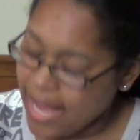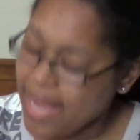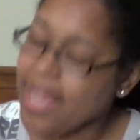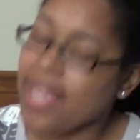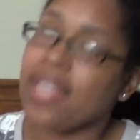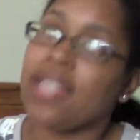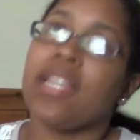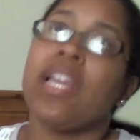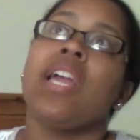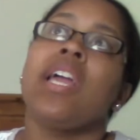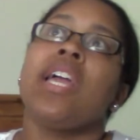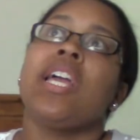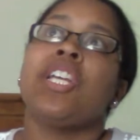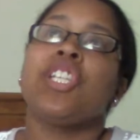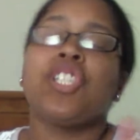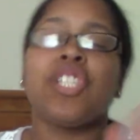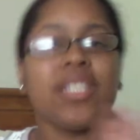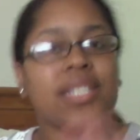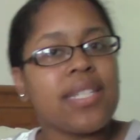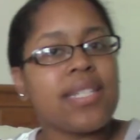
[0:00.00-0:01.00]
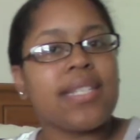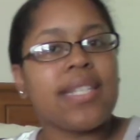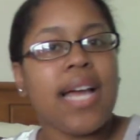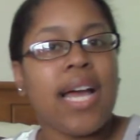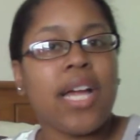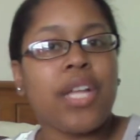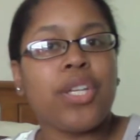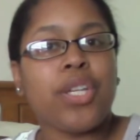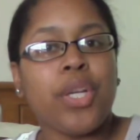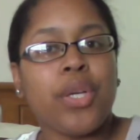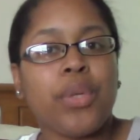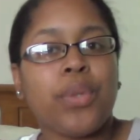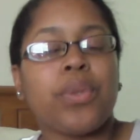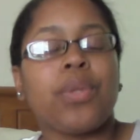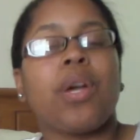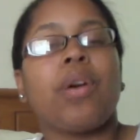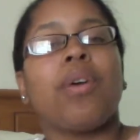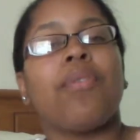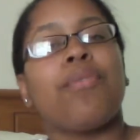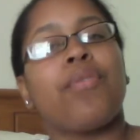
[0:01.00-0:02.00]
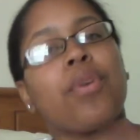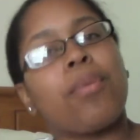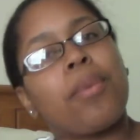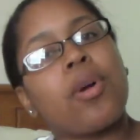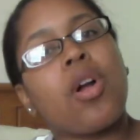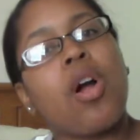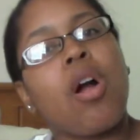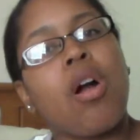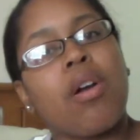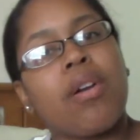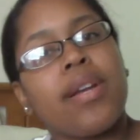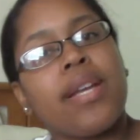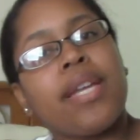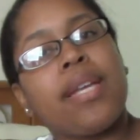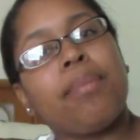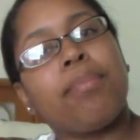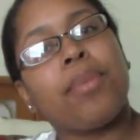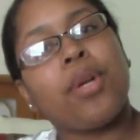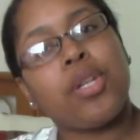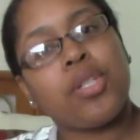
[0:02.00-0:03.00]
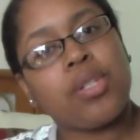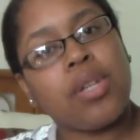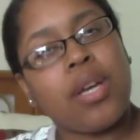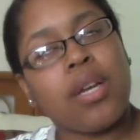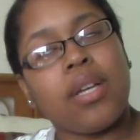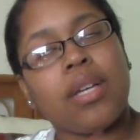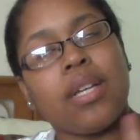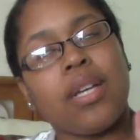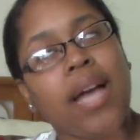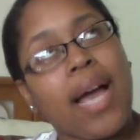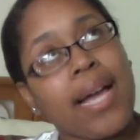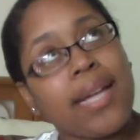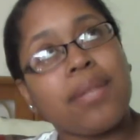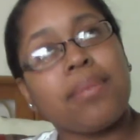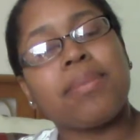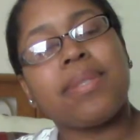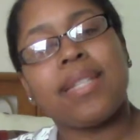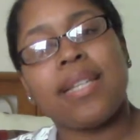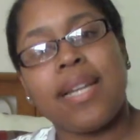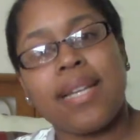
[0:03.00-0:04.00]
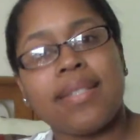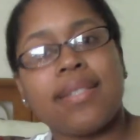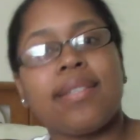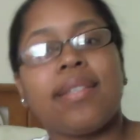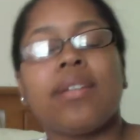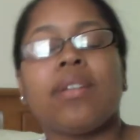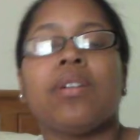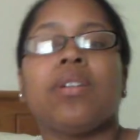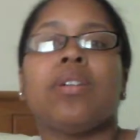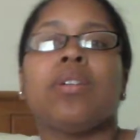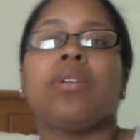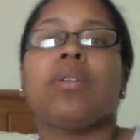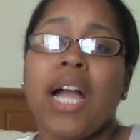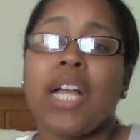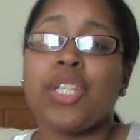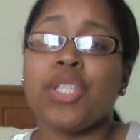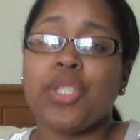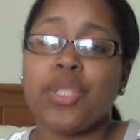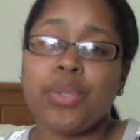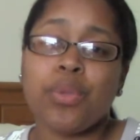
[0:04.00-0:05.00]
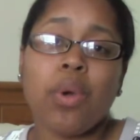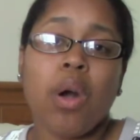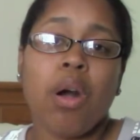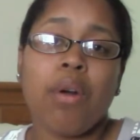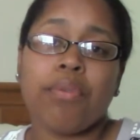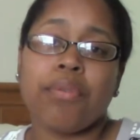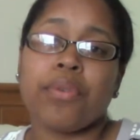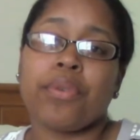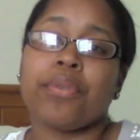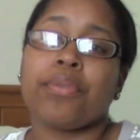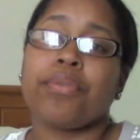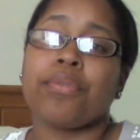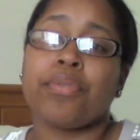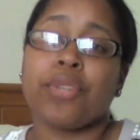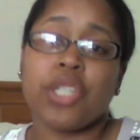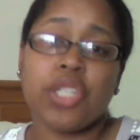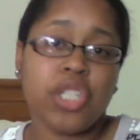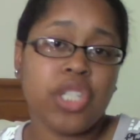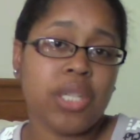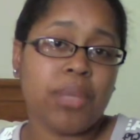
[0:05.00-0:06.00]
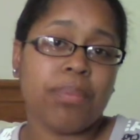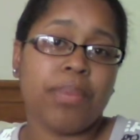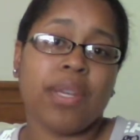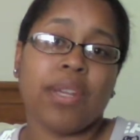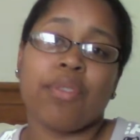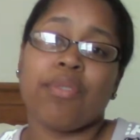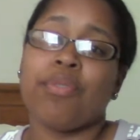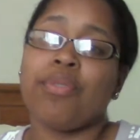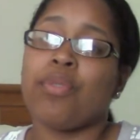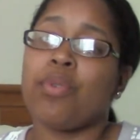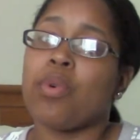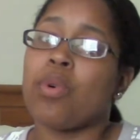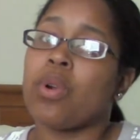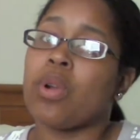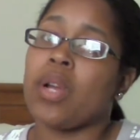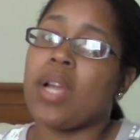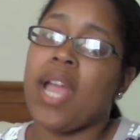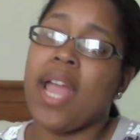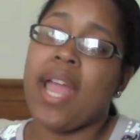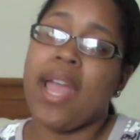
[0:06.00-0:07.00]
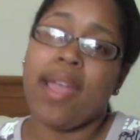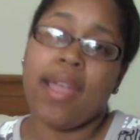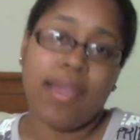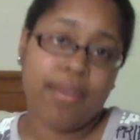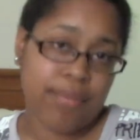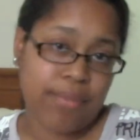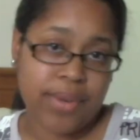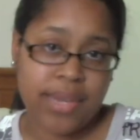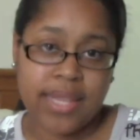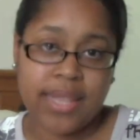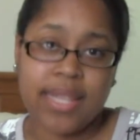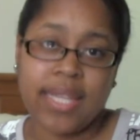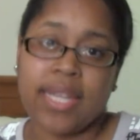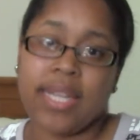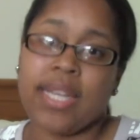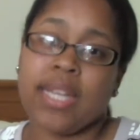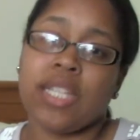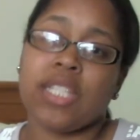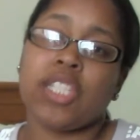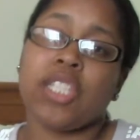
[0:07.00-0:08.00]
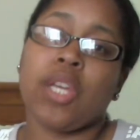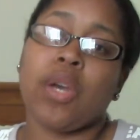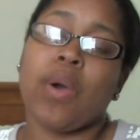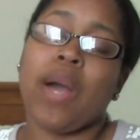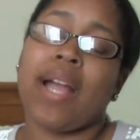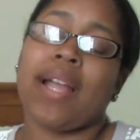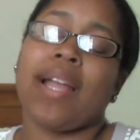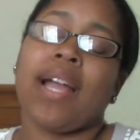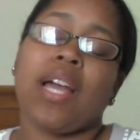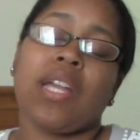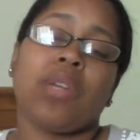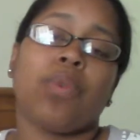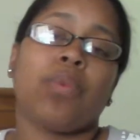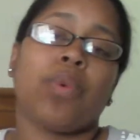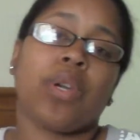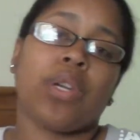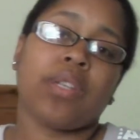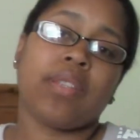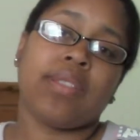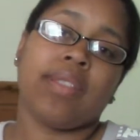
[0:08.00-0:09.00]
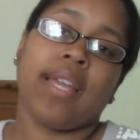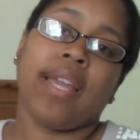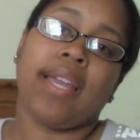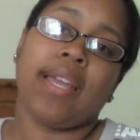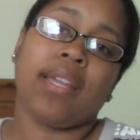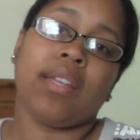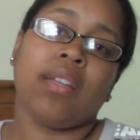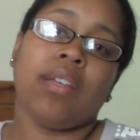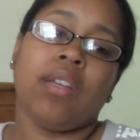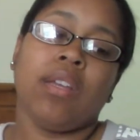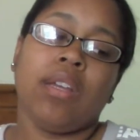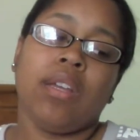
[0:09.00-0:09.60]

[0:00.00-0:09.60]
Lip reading: And just a side note, for Macari items that I sell, I do offer free shipping for everything. So I kind of work that